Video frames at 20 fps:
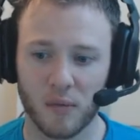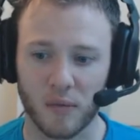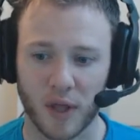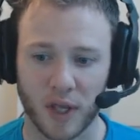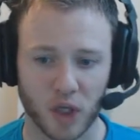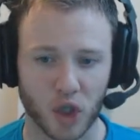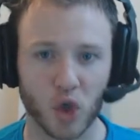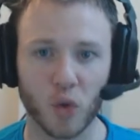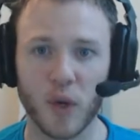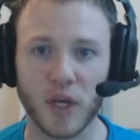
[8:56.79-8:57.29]

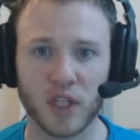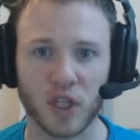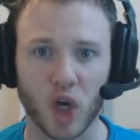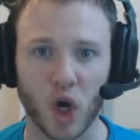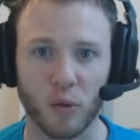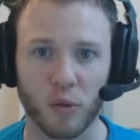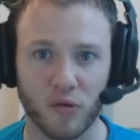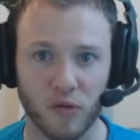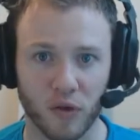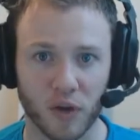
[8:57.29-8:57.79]
like 2 weeks
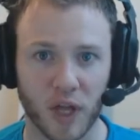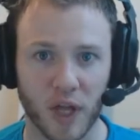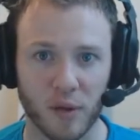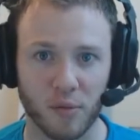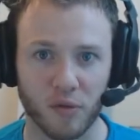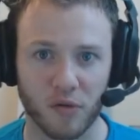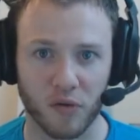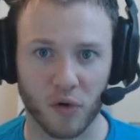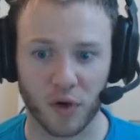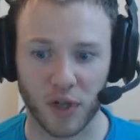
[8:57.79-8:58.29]
ago before
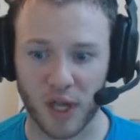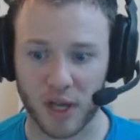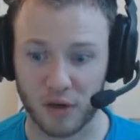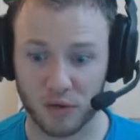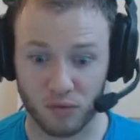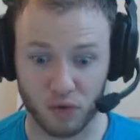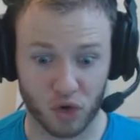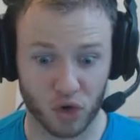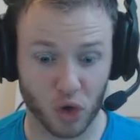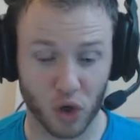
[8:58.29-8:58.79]

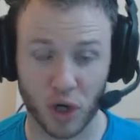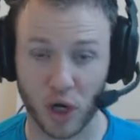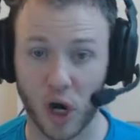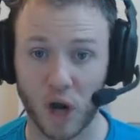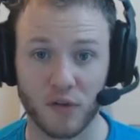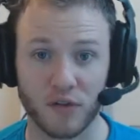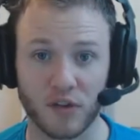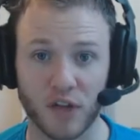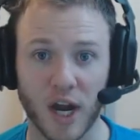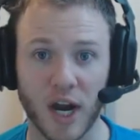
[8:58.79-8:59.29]
they took it
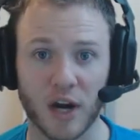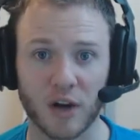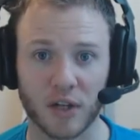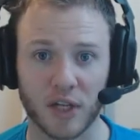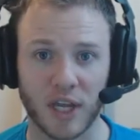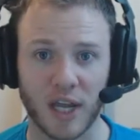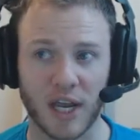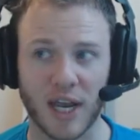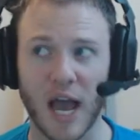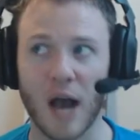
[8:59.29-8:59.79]
off
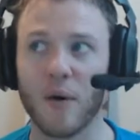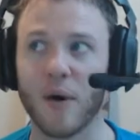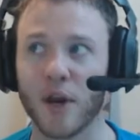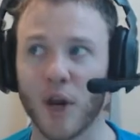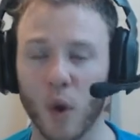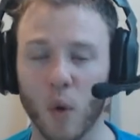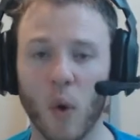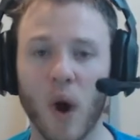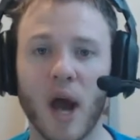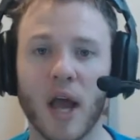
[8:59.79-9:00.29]
entirely, and now I
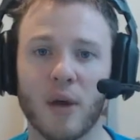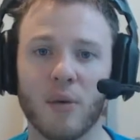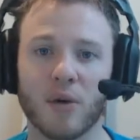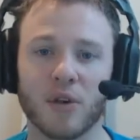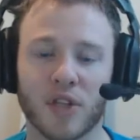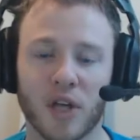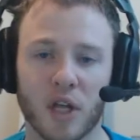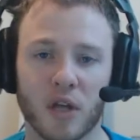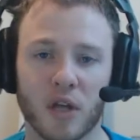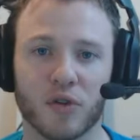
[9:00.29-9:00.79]
know why it
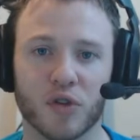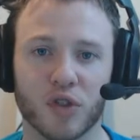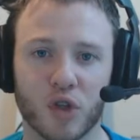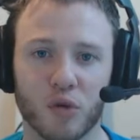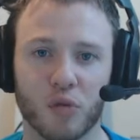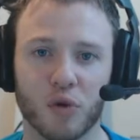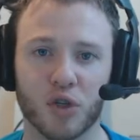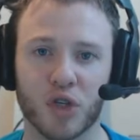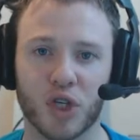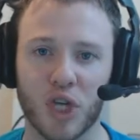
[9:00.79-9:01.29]
was for
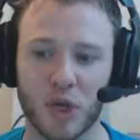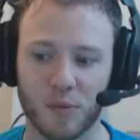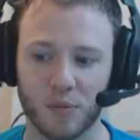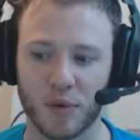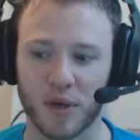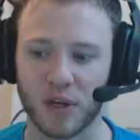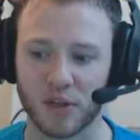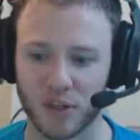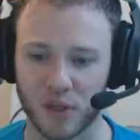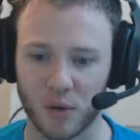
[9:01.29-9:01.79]
super cheap,
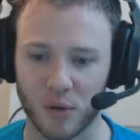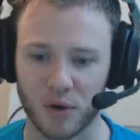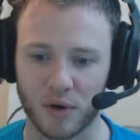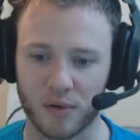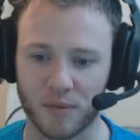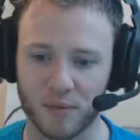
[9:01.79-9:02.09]
because it